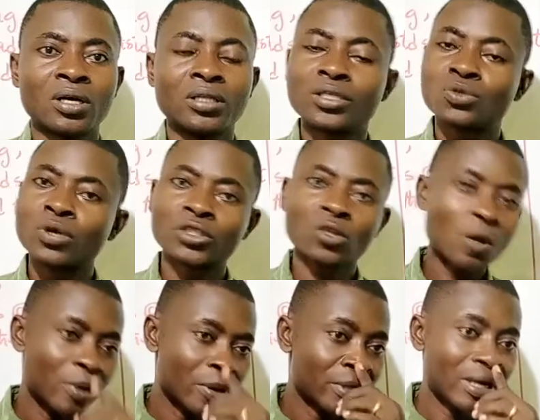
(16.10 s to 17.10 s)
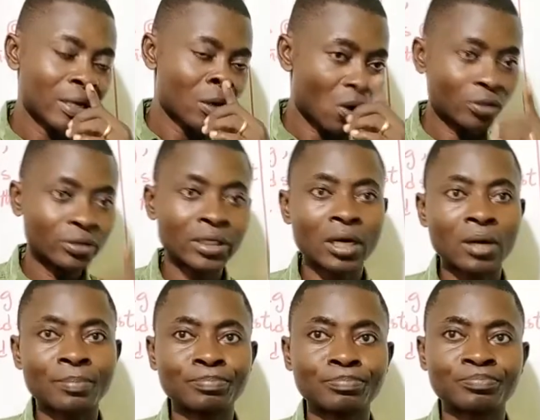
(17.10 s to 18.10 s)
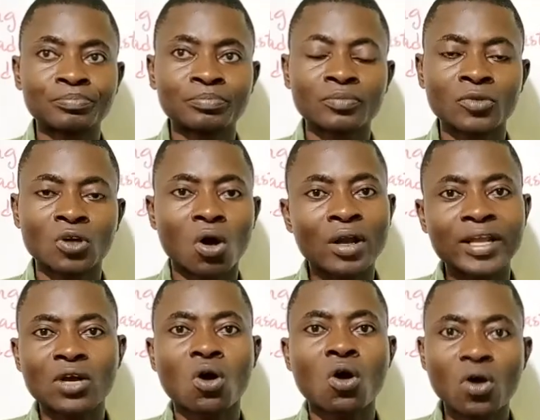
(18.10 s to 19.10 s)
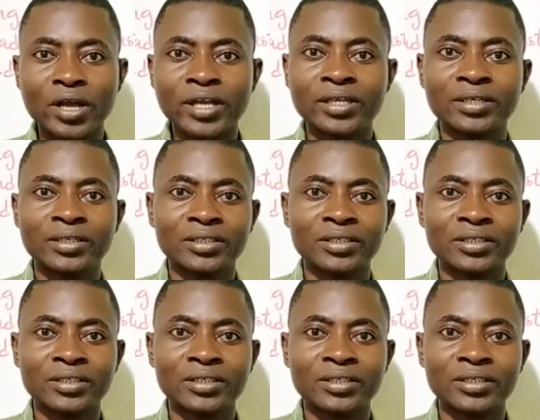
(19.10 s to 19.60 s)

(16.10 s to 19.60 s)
this question will be dealing on a coin.